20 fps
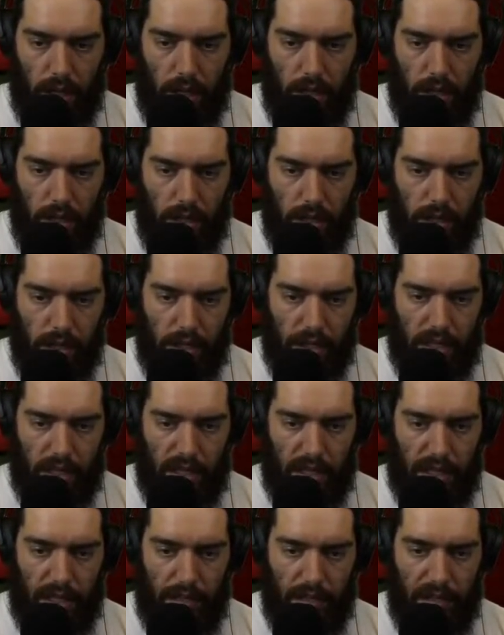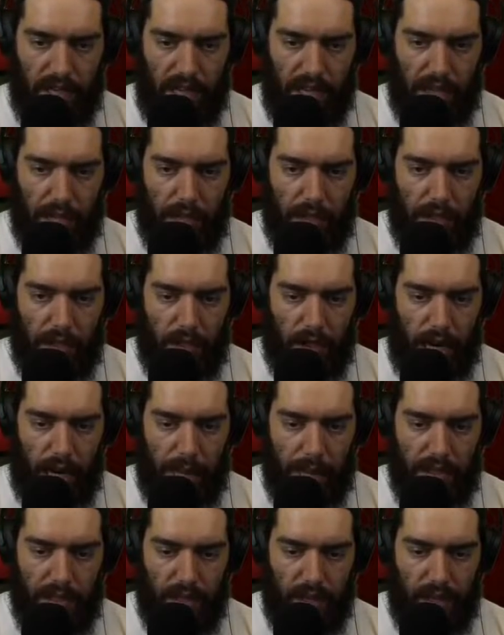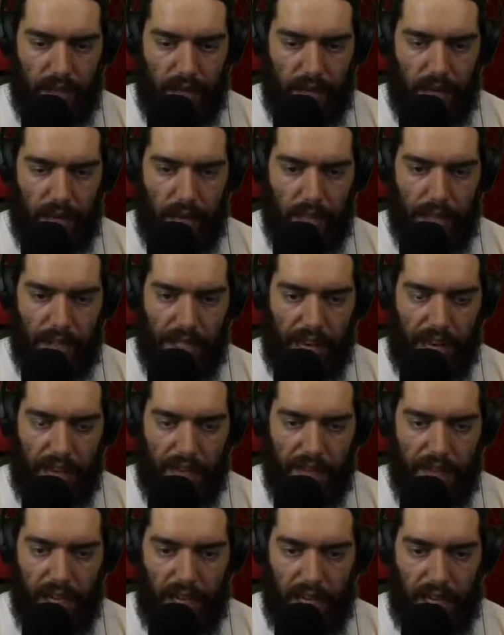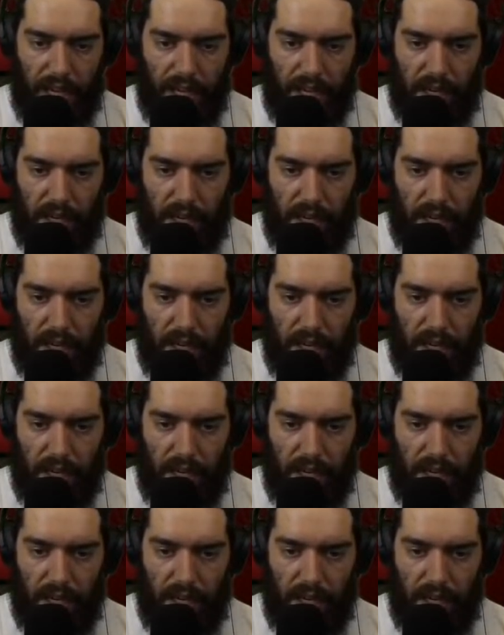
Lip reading: As you can see, I'm setting my traps, and then I'm diving in